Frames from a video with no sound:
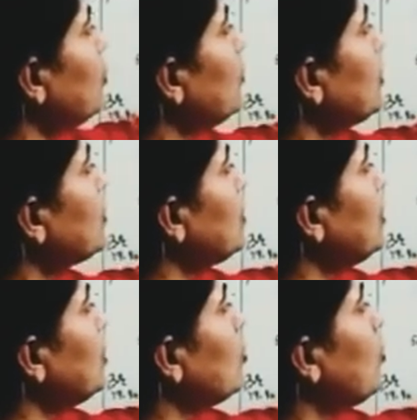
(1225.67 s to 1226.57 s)
you will see
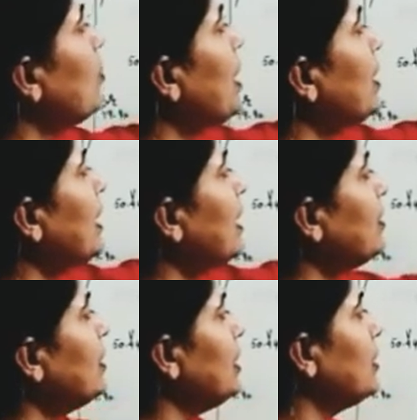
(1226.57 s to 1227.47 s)
the cobalt and
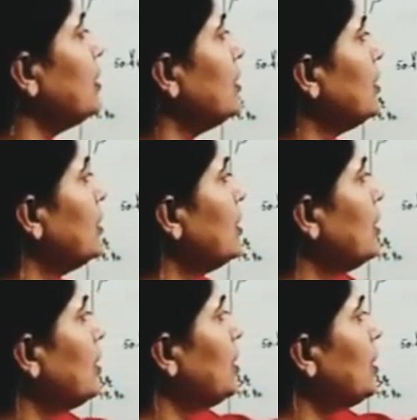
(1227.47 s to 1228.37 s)
the nickel.
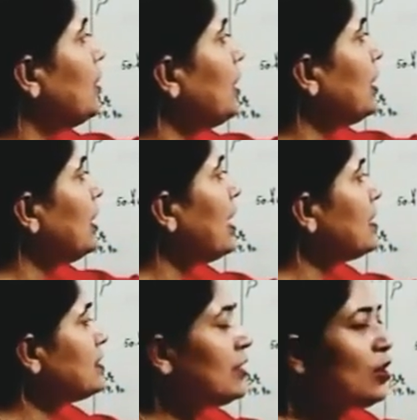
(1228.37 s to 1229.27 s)
Nickel
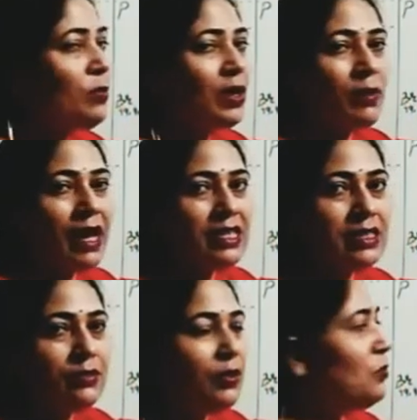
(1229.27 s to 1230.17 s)
has atomic
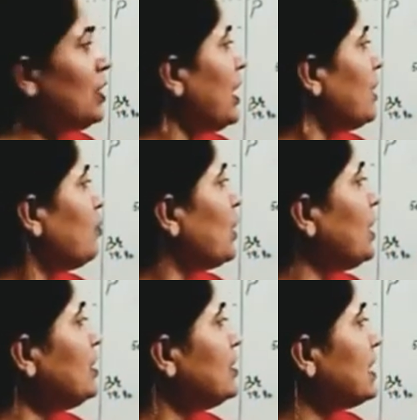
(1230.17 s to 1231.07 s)
mass
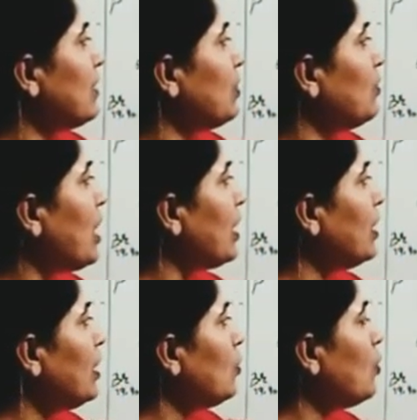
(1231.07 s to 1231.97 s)
58.7.
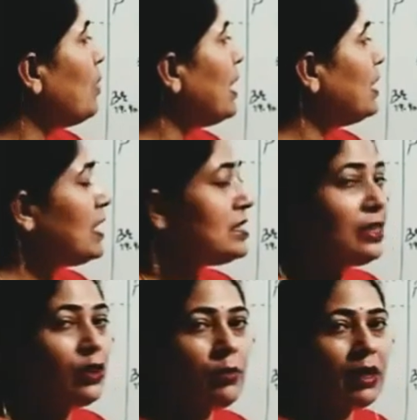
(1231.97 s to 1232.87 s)
Cobalt has
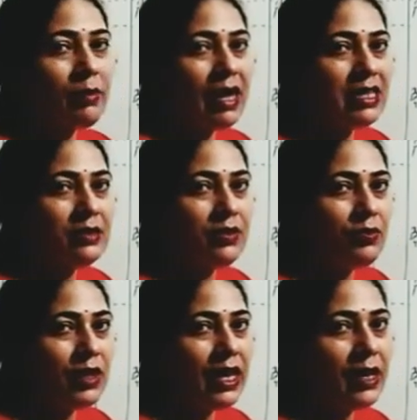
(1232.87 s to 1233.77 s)
atomic mass
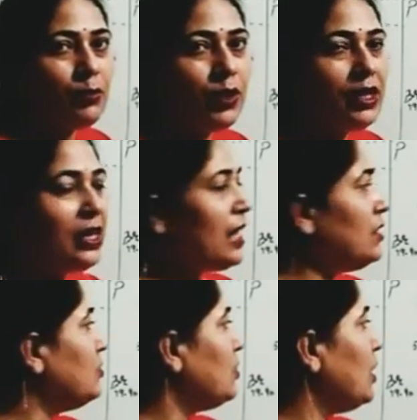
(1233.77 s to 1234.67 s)

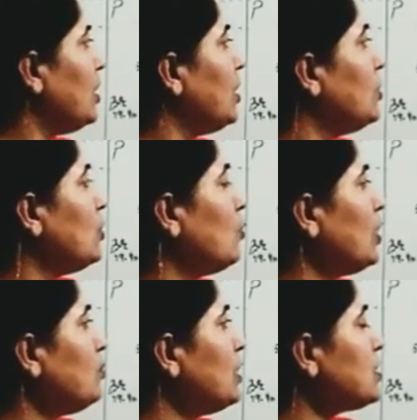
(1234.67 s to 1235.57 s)
58.93. So what
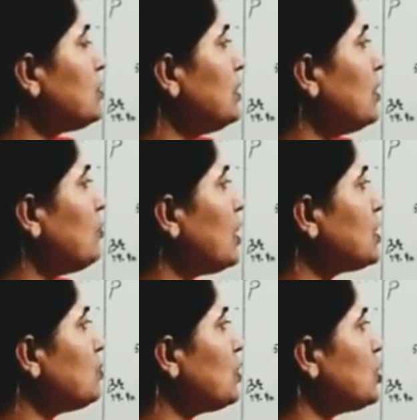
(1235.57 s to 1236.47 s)
must be the first
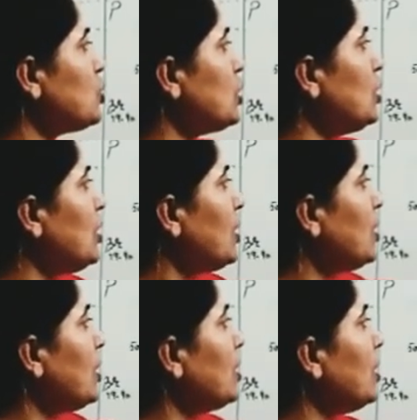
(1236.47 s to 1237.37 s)
position?
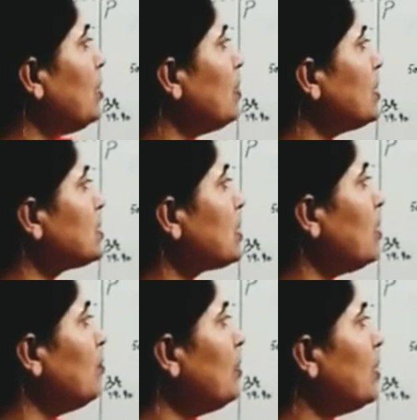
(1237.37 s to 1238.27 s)
Nickel must come
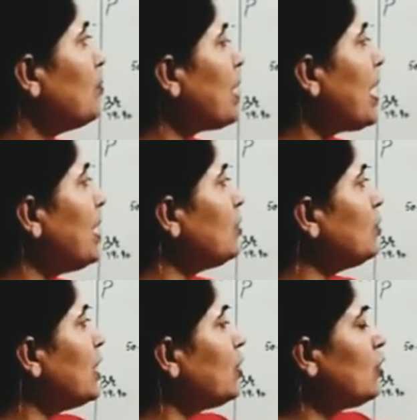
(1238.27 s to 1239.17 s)
prior to that
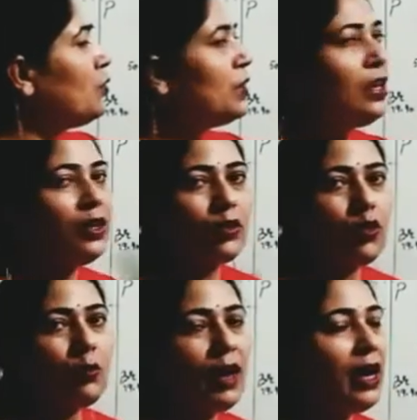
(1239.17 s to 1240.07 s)
of the
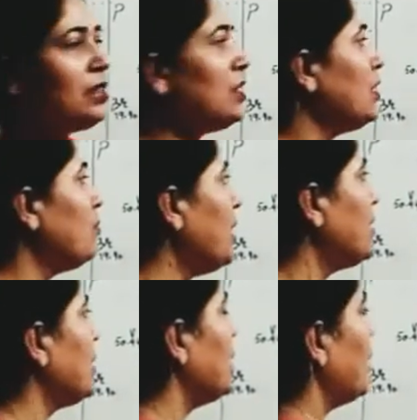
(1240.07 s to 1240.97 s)
cobalt. But
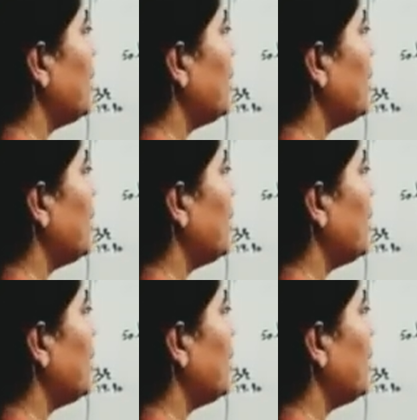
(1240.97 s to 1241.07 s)
the